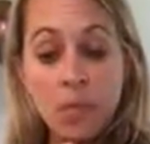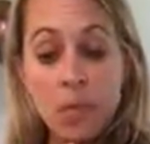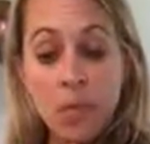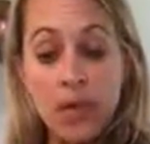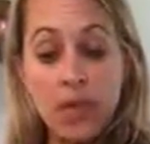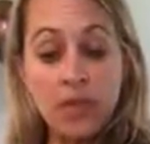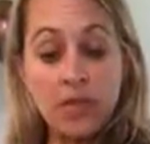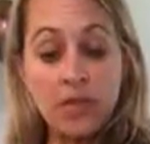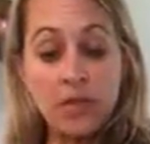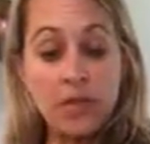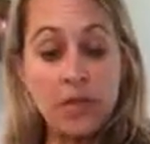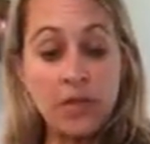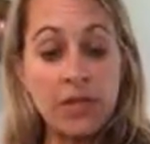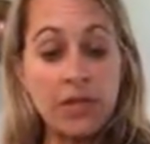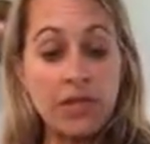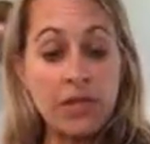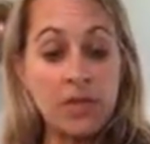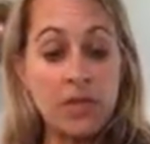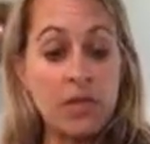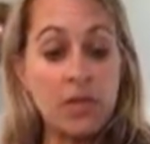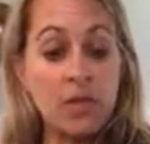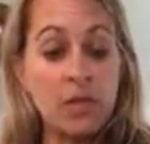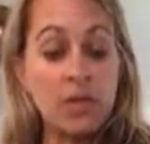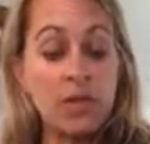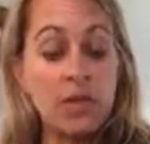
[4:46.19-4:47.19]
What else do I want to
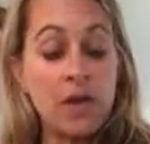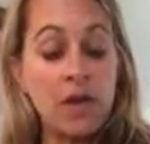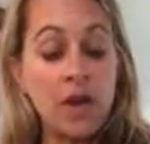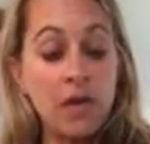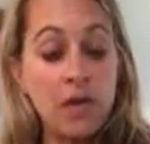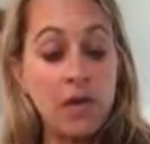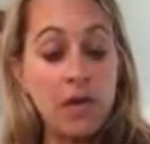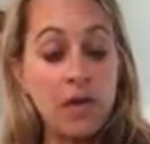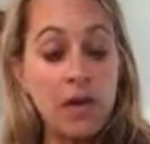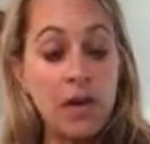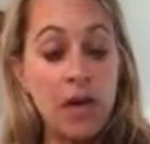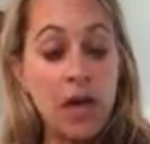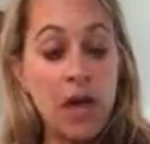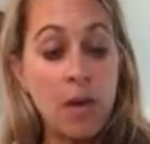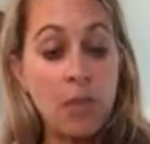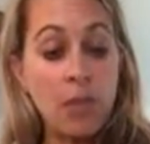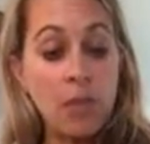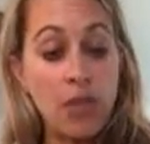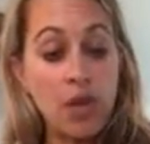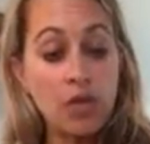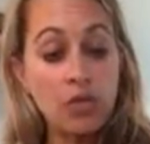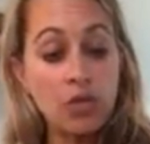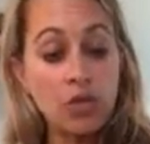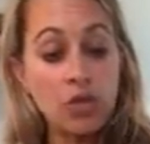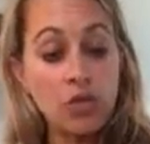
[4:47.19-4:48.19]
tell you? There will be a
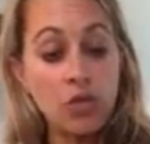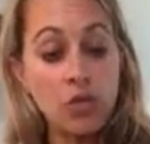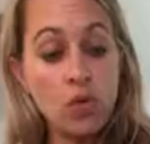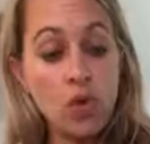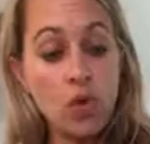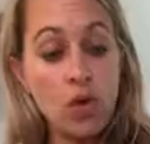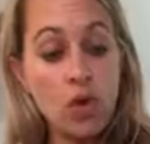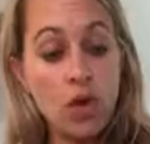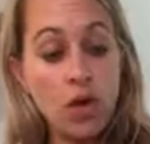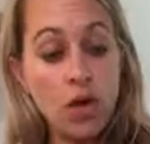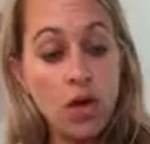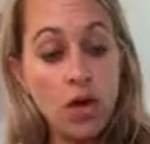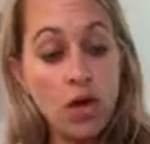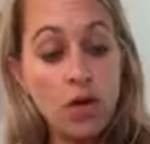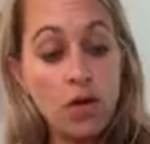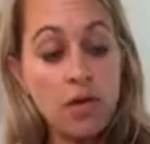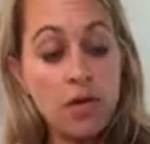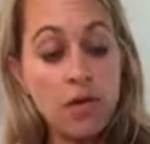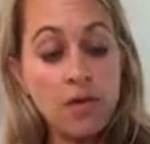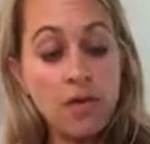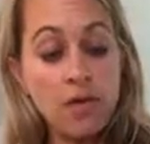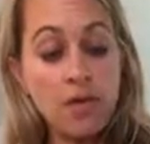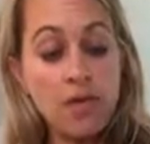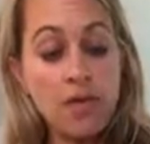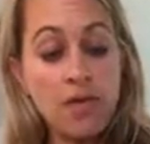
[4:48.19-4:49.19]
brochure
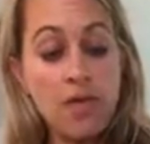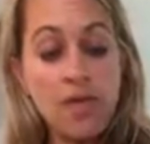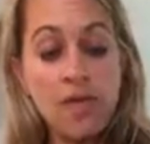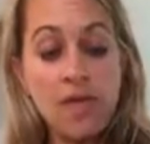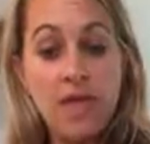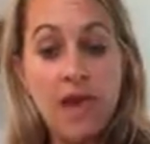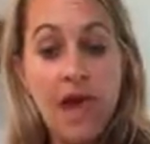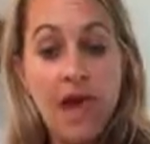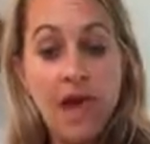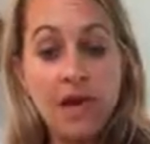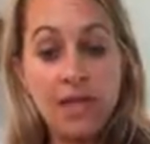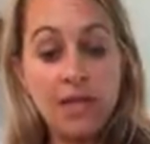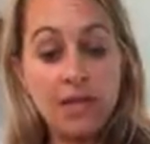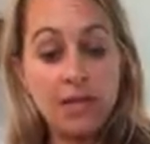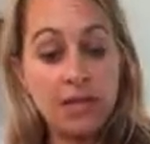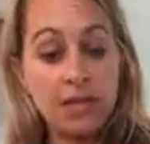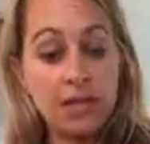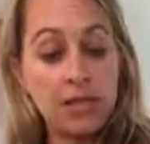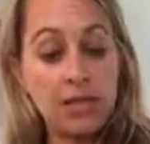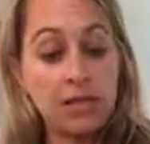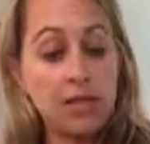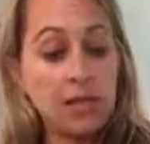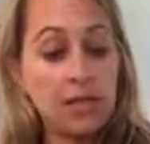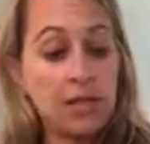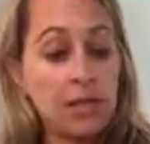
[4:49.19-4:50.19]

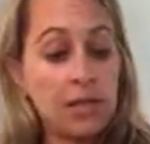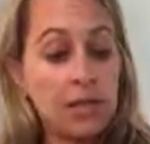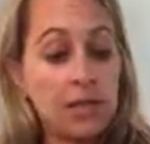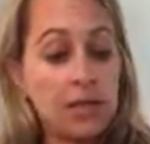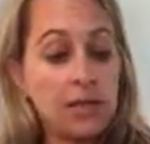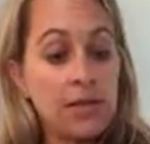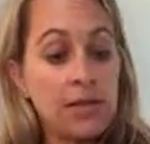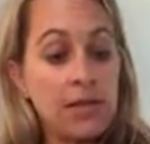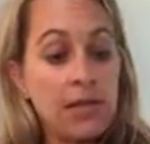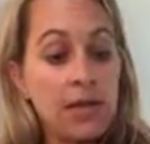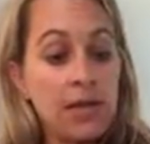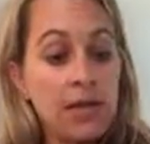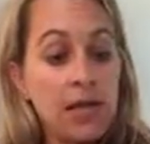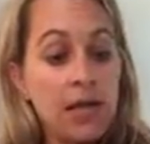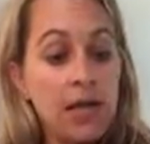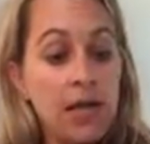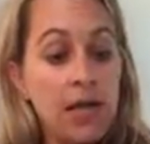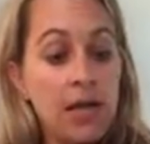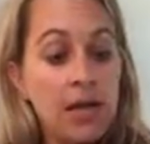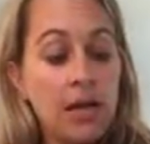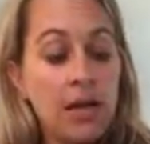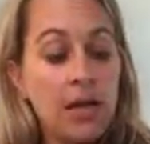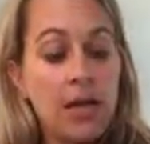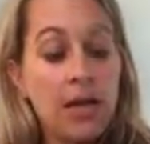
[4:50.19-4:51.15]
that, let's see,